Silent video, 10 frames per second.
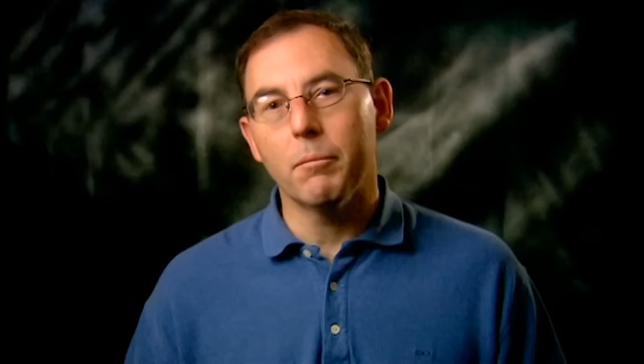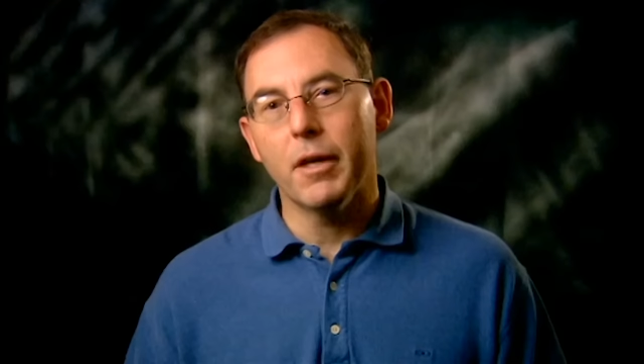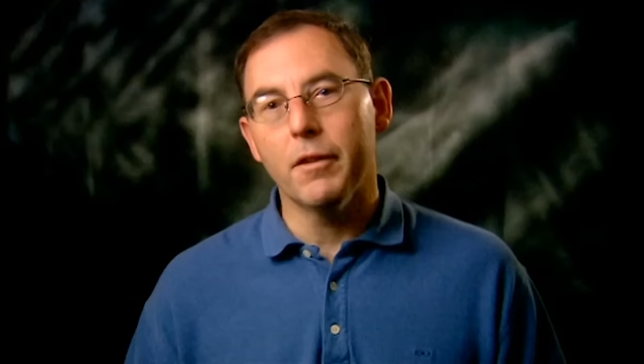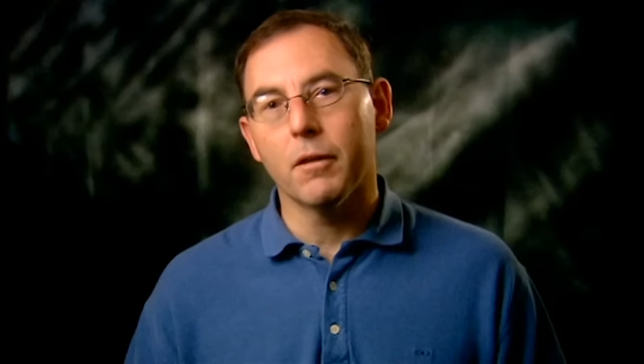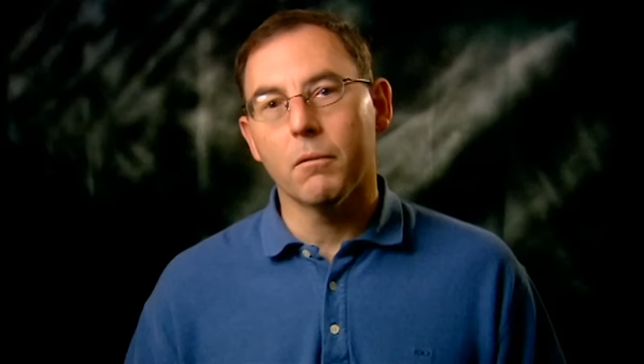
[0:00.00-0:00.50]

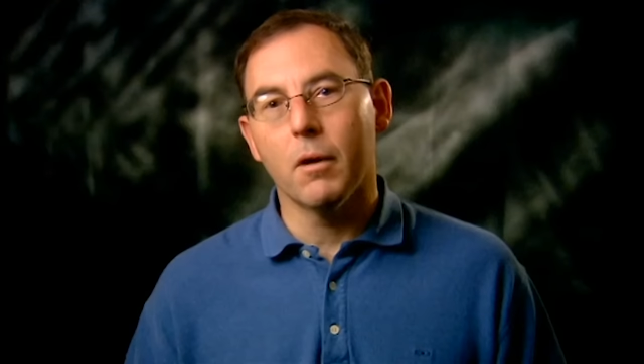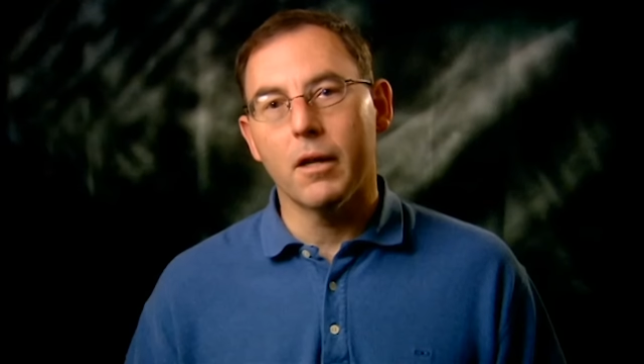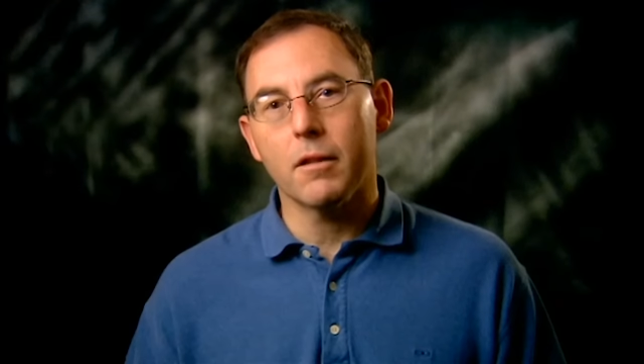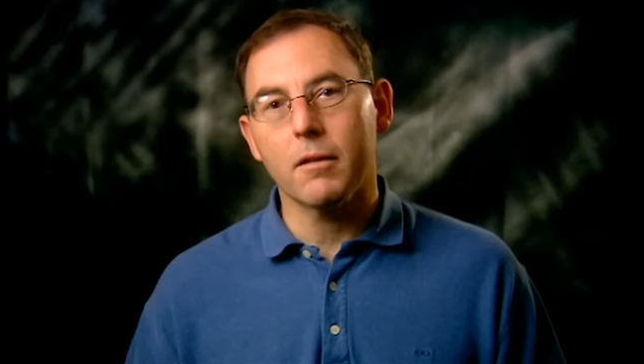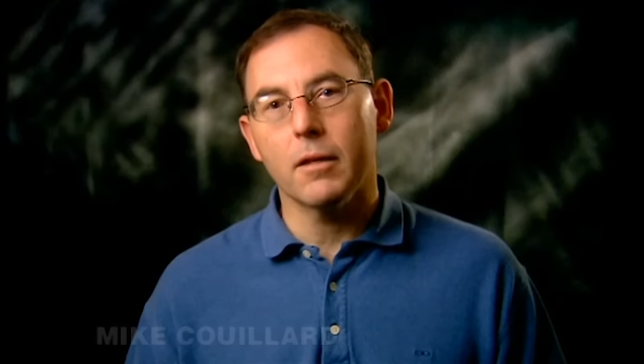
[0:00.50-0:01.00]
We'd been there
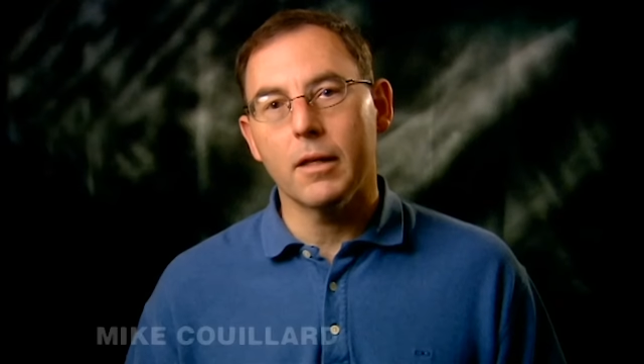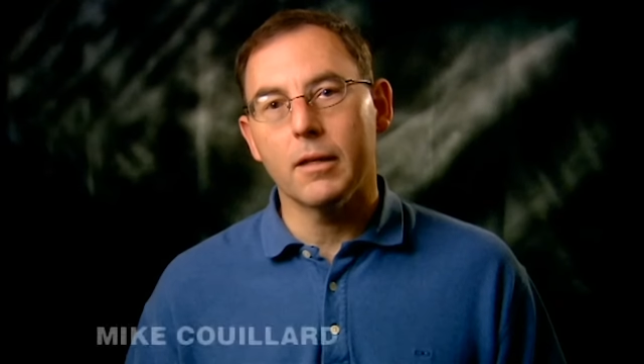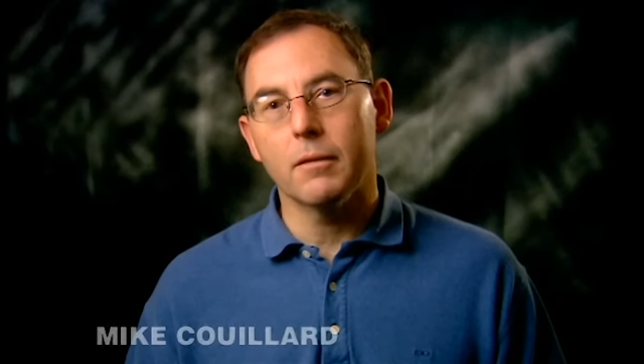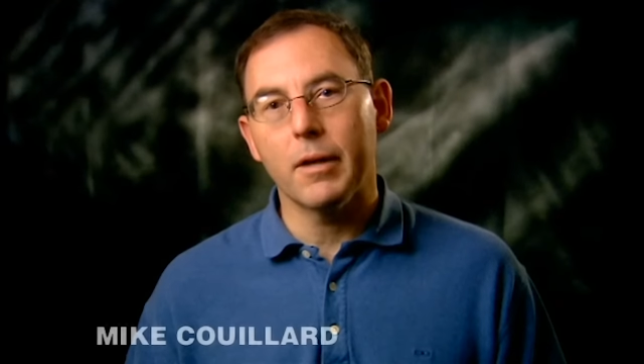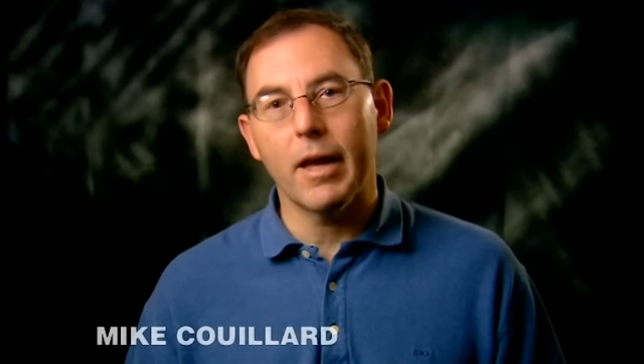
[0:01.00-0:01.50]
once,
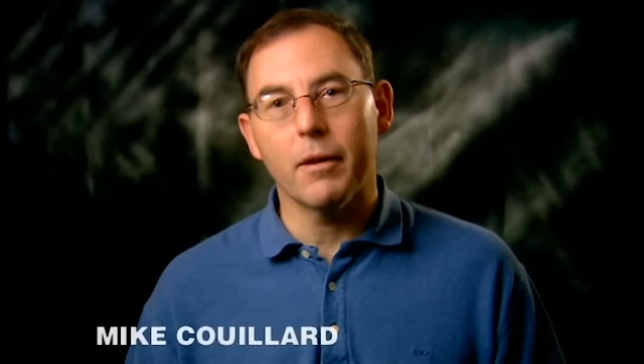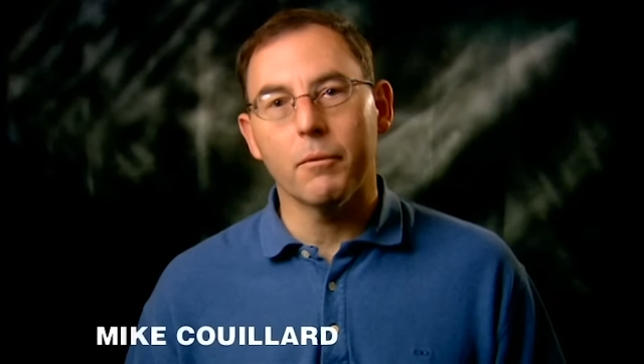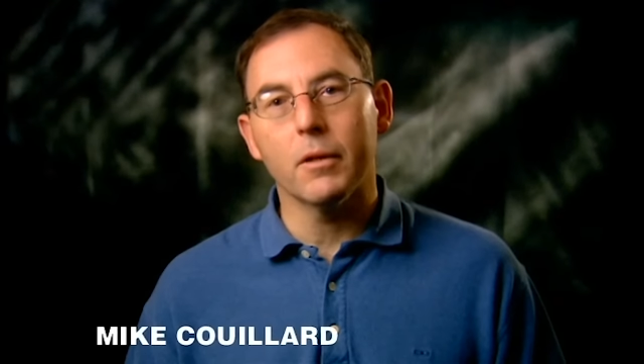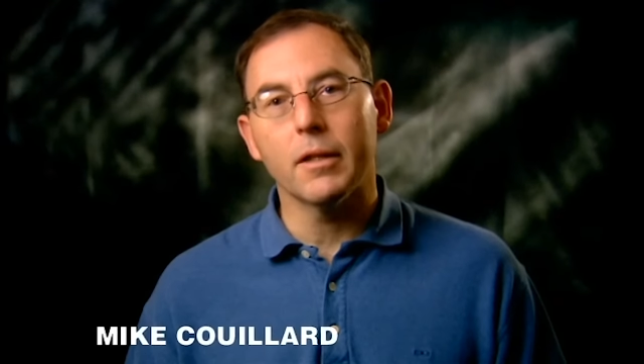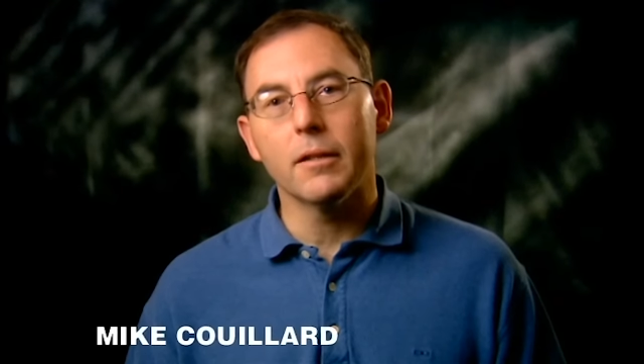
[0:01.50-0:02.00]
and we
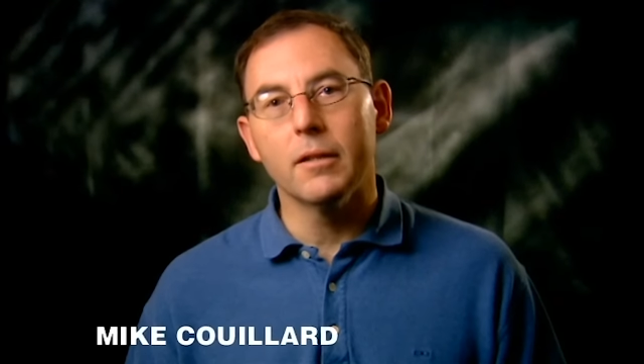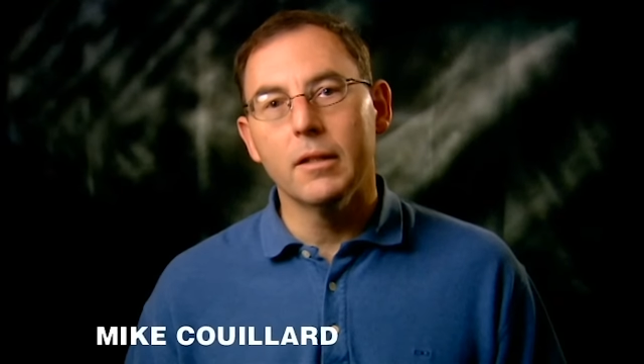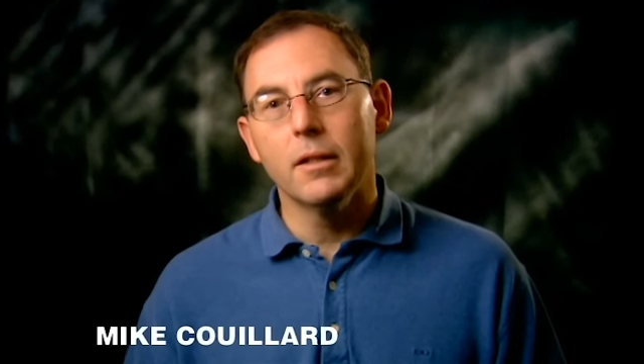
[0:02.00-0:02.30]
hadn't really